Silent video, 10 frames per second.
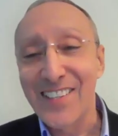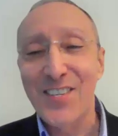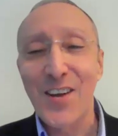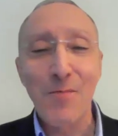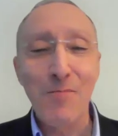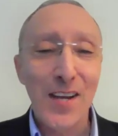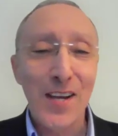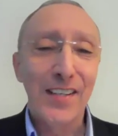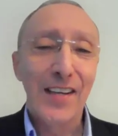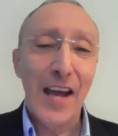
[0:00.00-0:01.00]
young
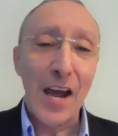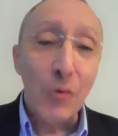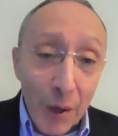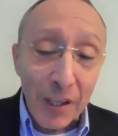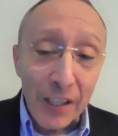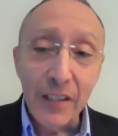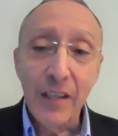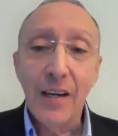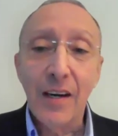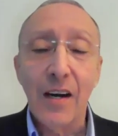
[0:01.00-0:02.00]
men and
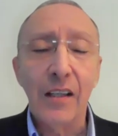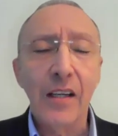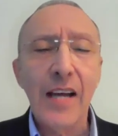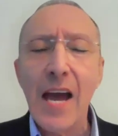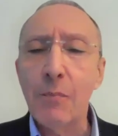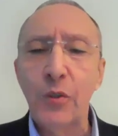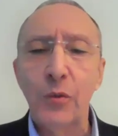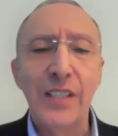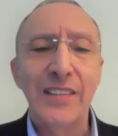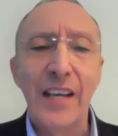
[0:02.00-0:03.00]
women, are
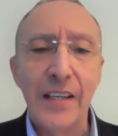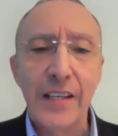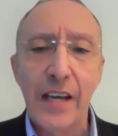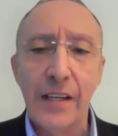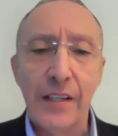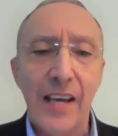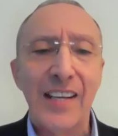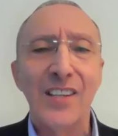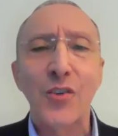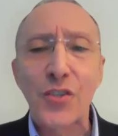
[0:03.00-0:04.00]
absolutely dedicated and
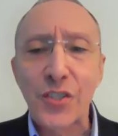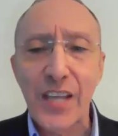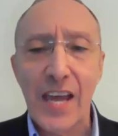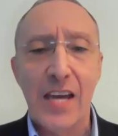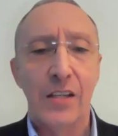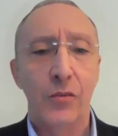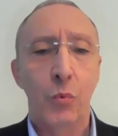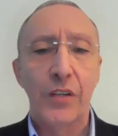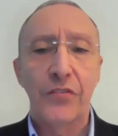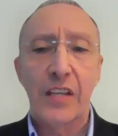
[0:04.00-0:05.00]
understand
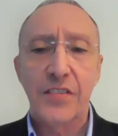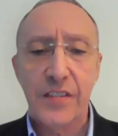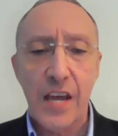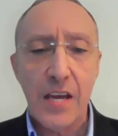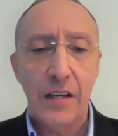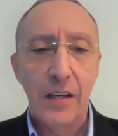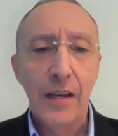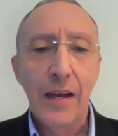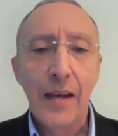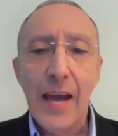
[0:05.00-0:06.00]
what is at stake.
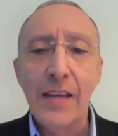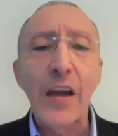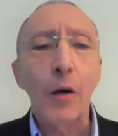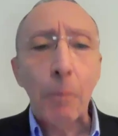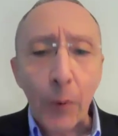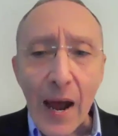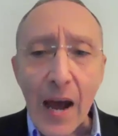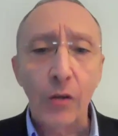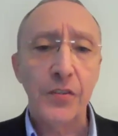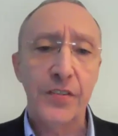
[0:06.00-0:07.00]
And they're
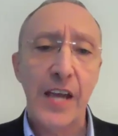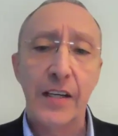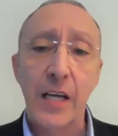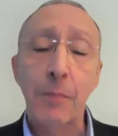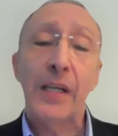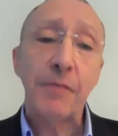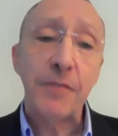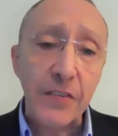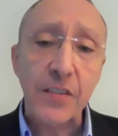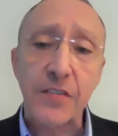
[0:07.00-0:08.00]
proud to stand up and, if
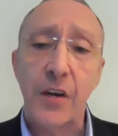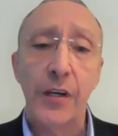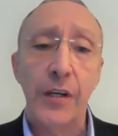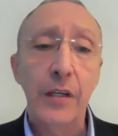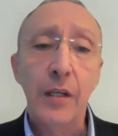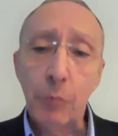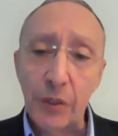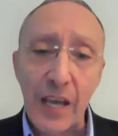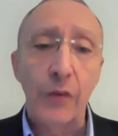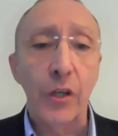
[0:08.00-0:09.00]
necessary, put
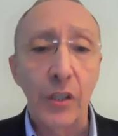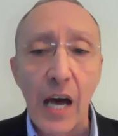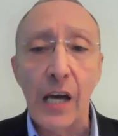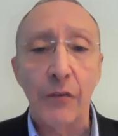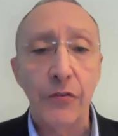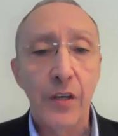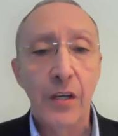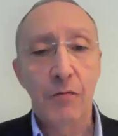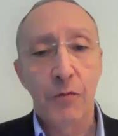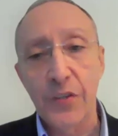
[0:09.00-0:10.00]
down their lives
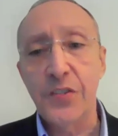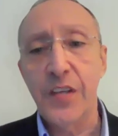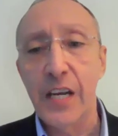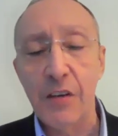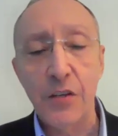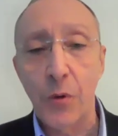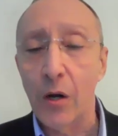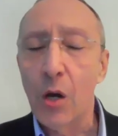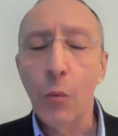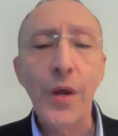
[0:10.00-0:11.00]
for the state of
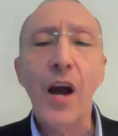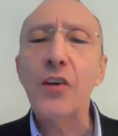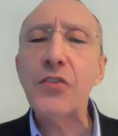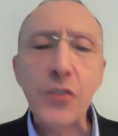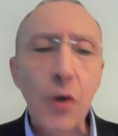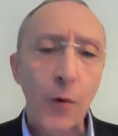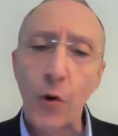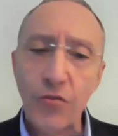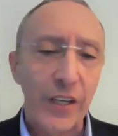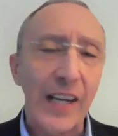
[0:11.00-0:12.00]
Israel. We are so
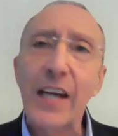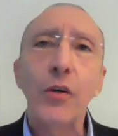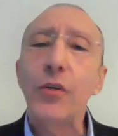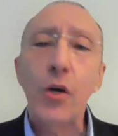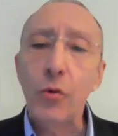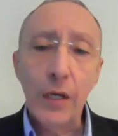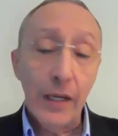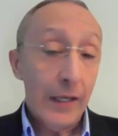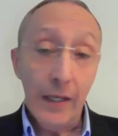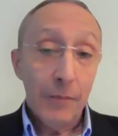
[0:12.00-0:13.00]
fortunate. I don't know,
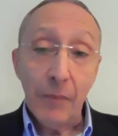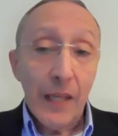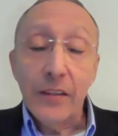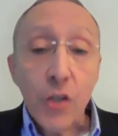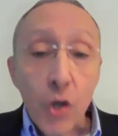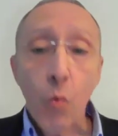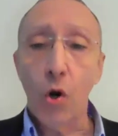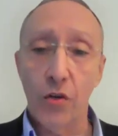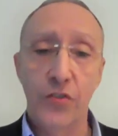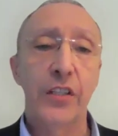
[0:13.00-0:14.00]
there are no words to